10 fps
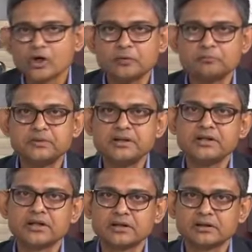or be
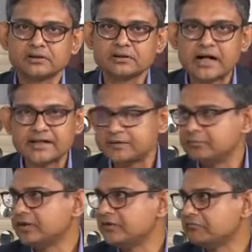a
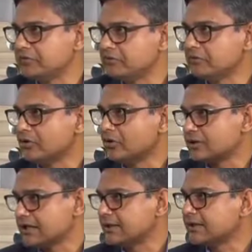IDBI Federal or
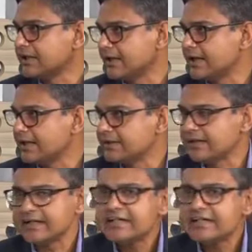Tata AIA.